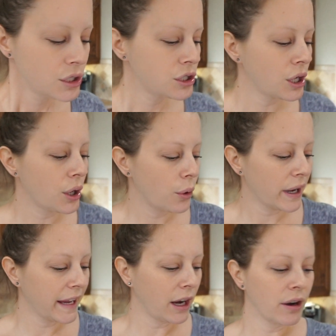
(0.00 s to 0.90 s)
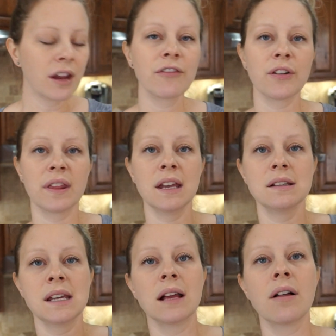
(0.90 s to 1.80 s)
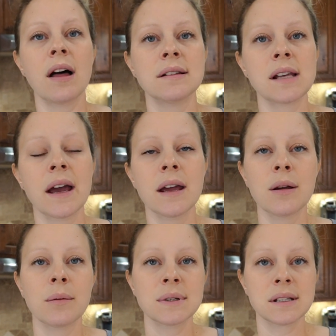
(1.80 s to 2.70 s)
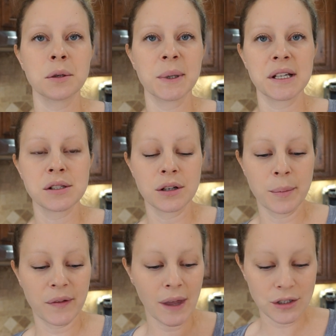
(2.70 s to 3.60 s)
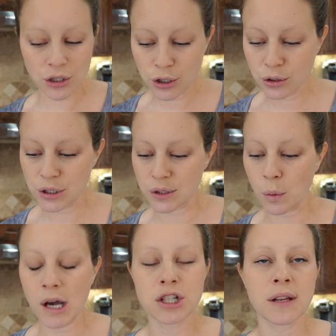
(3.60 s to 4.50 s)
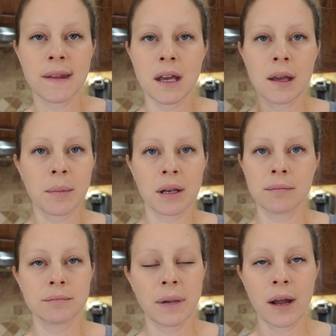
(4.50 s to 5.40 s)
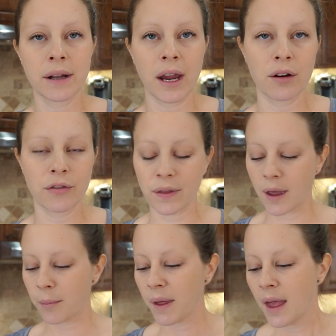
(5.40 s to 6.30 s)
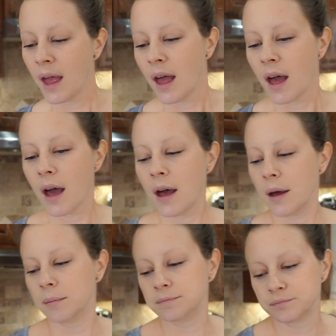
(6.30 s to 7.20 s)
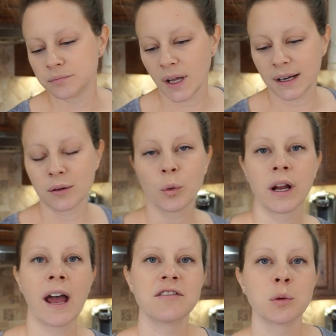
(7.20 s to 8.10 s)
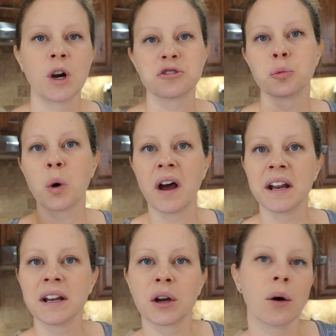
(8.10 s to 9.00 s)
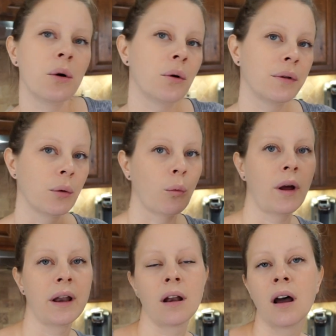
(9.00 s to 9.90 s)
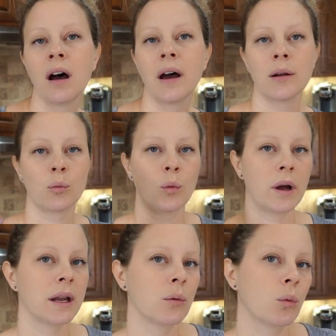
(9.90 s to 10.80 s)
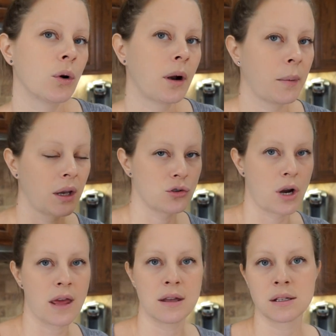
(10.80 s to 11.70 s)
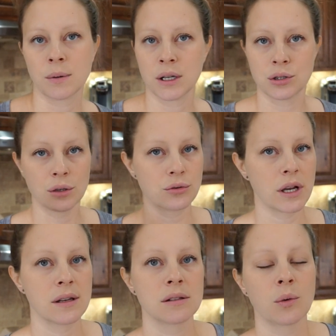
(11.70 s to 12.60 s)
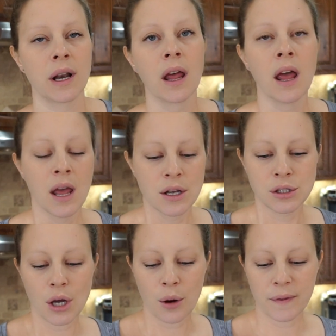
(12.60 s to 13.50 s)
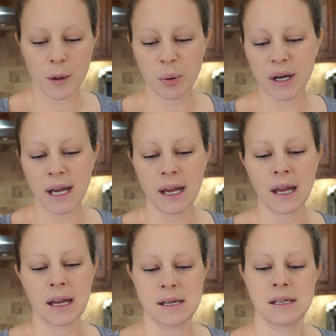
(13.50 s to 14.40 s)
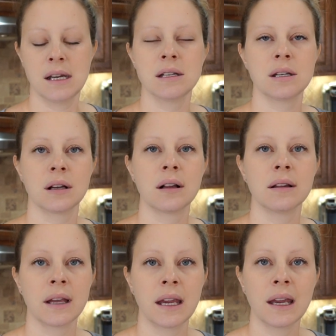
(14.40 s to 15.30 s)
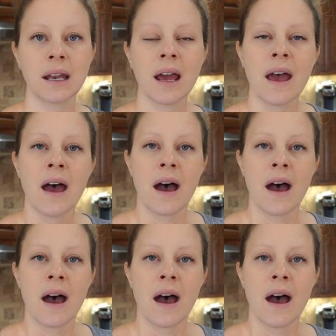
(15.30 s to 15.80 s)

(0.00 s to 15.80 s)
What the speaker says: So caring for these e-cloths, I was a little bit concerned about that too, just washing them and how to care for them. I didn't want to have to wash one in cold and one in hot and one in warm and dry this one and don't dry this one. So they're pretty easy to clean.